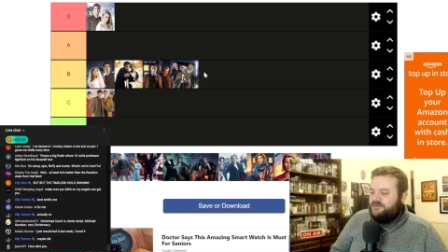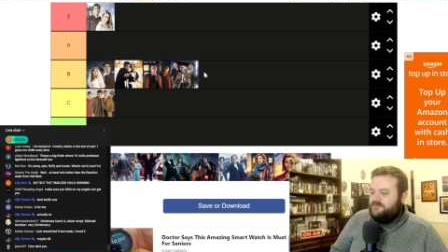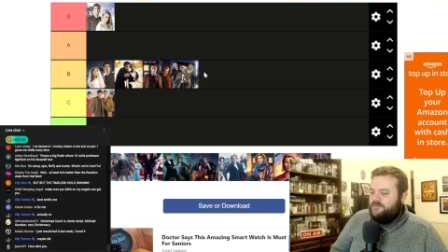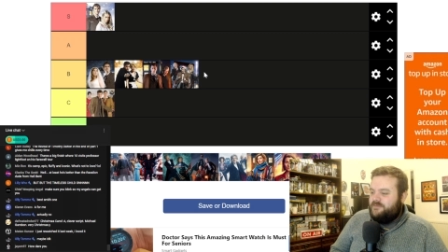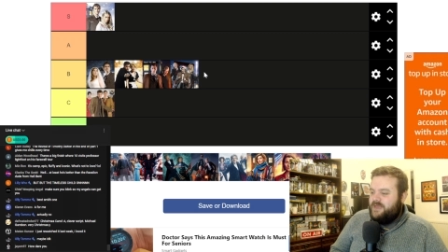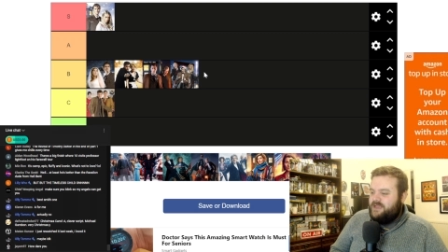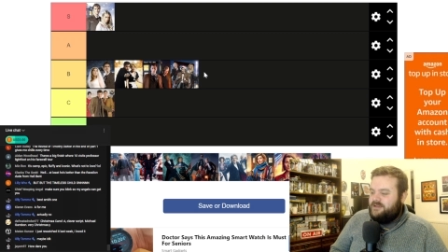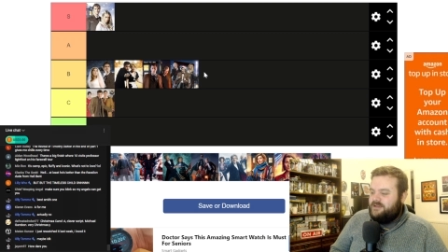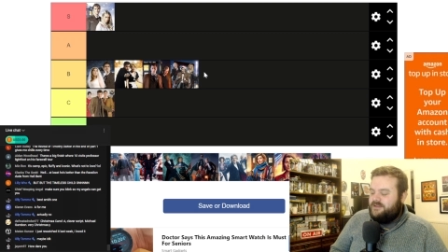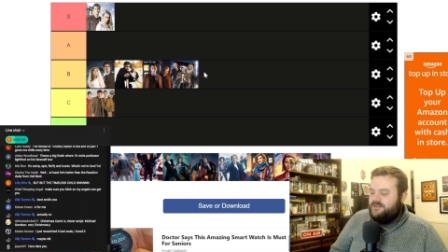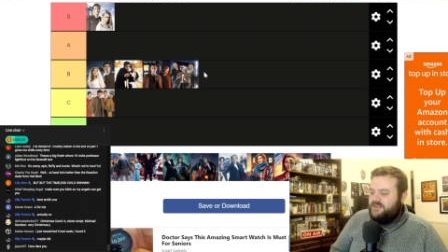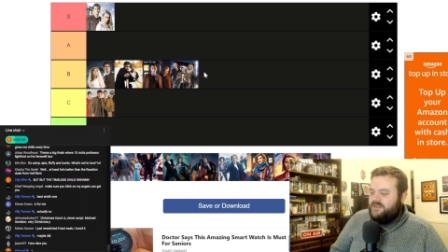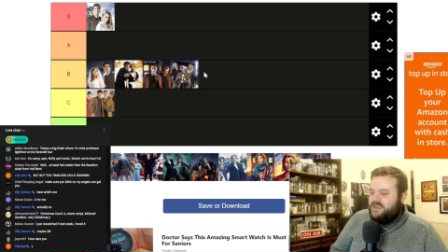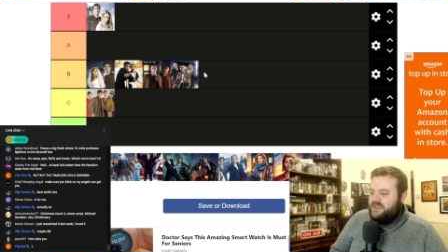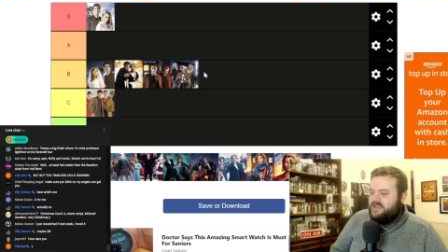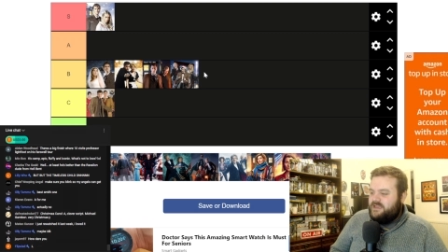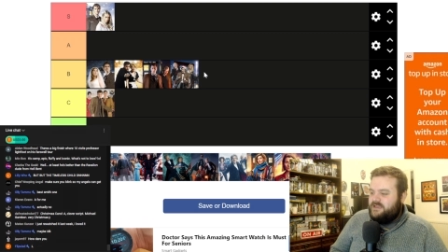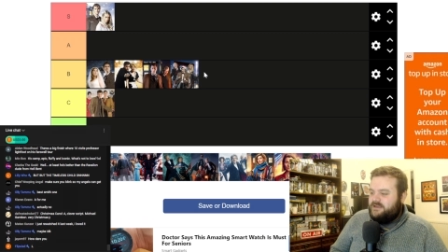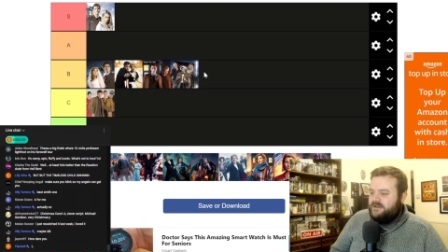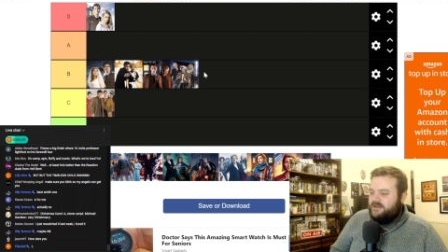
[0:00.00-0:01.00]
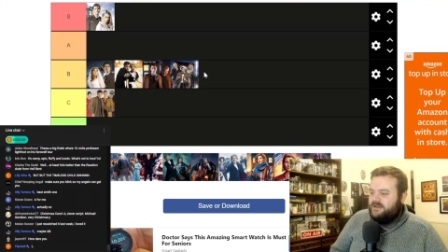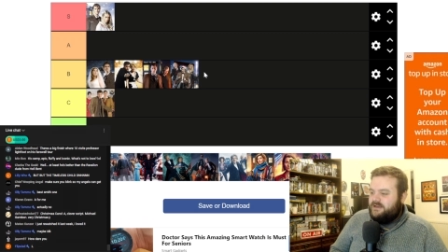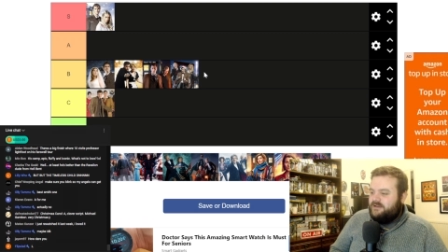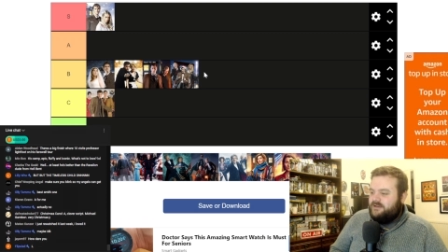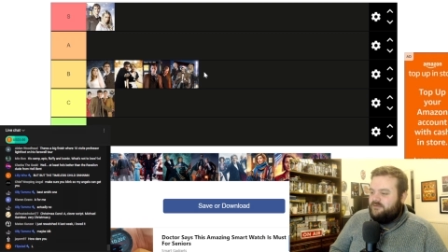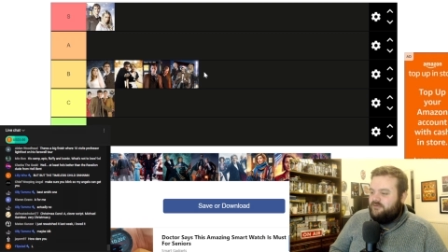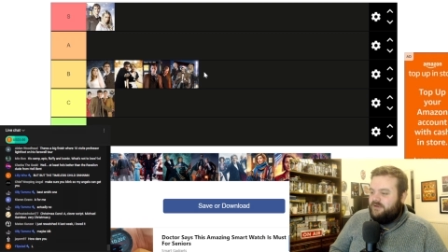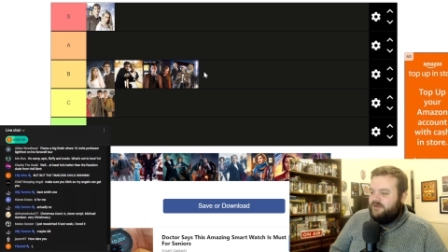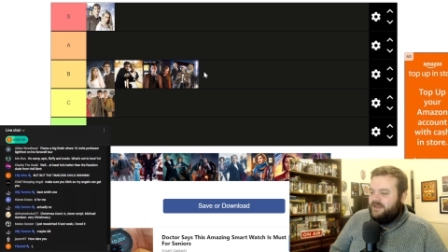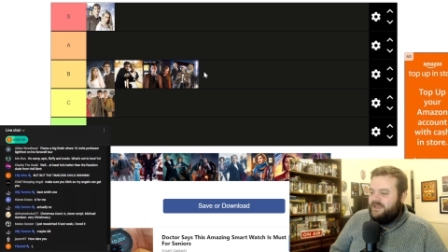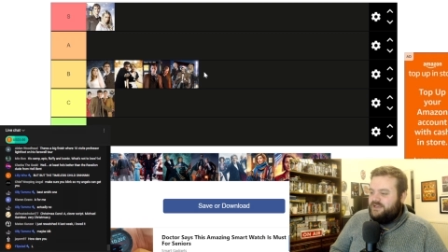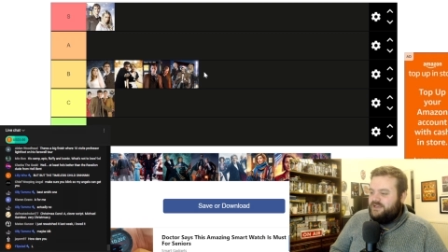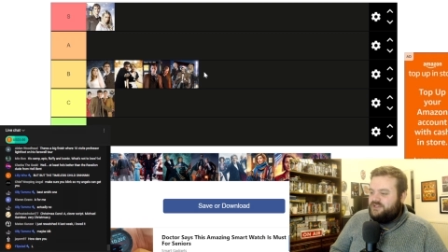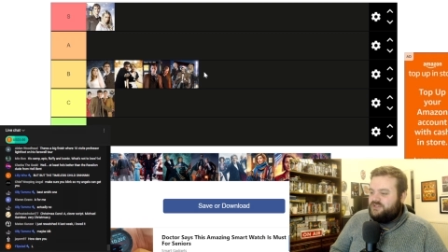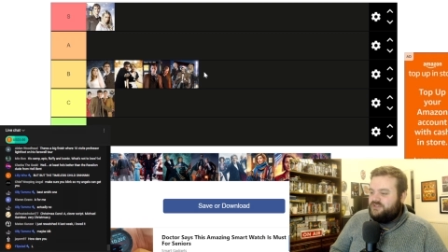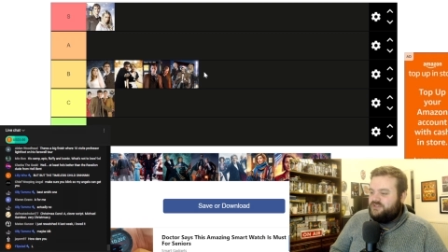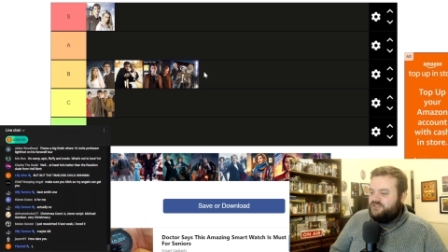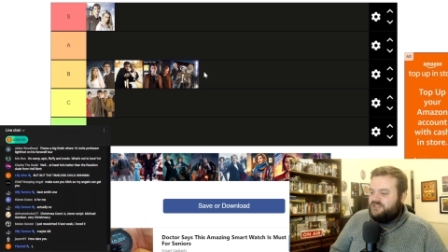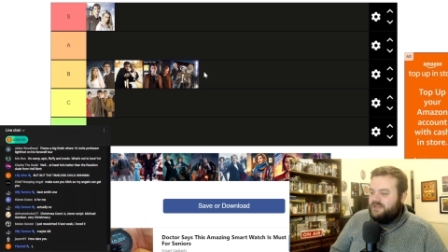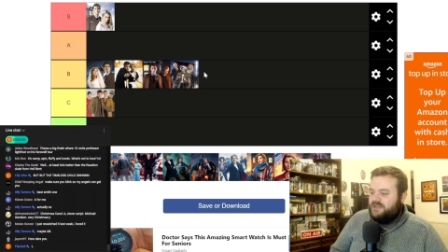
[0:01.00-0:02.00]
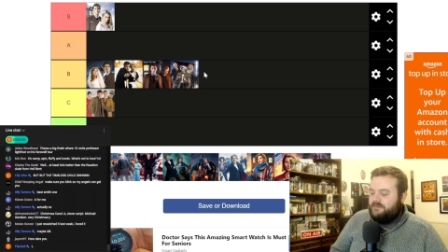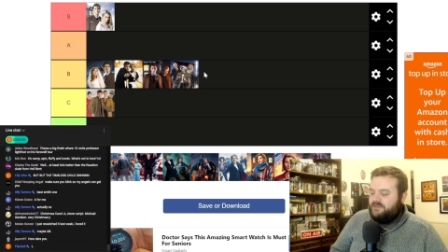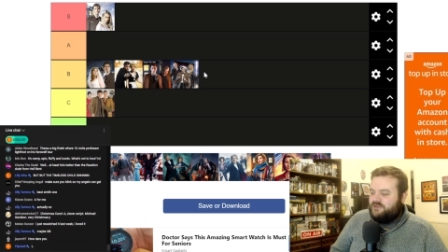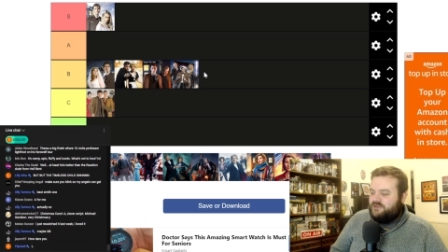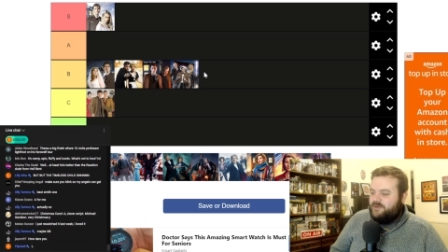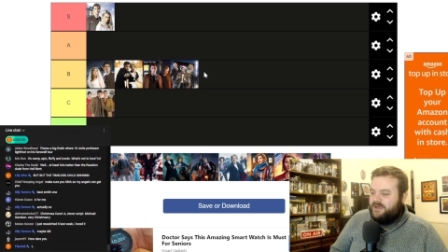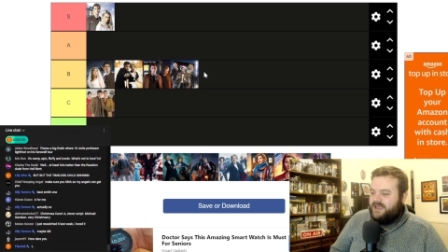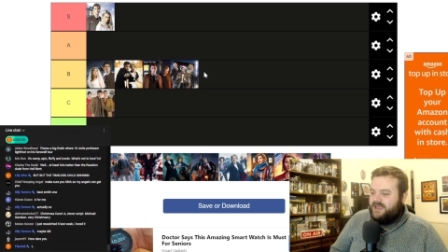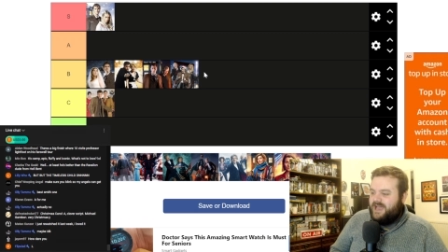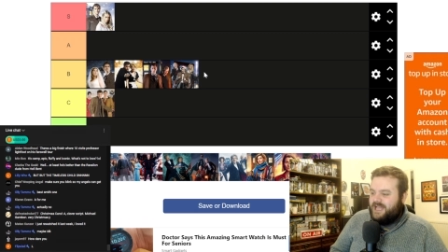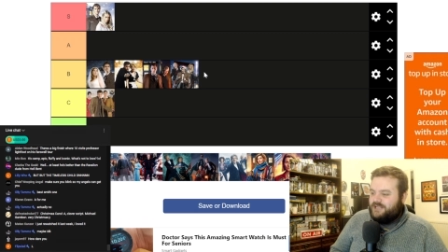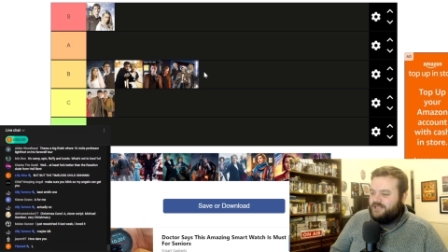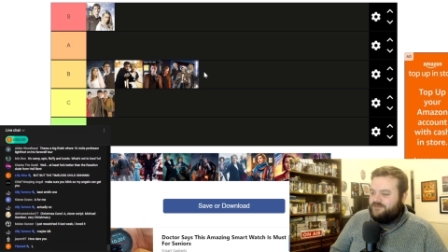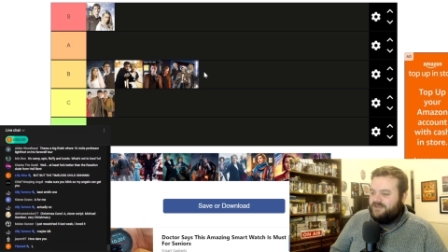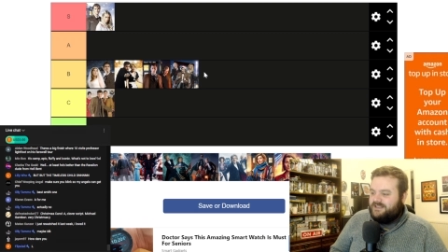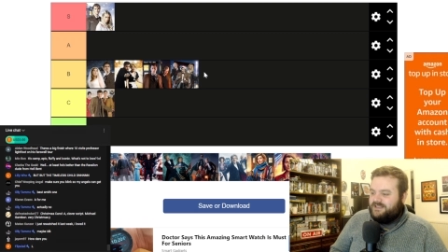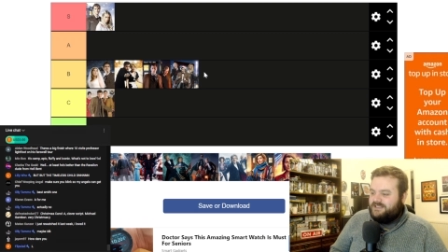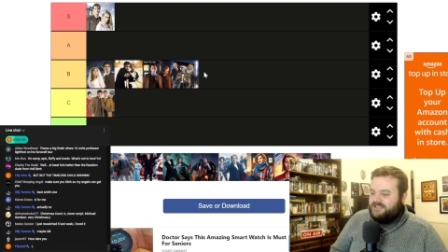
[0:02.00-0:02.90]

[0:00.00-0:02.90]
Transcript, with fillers: to make the relationship between Kazran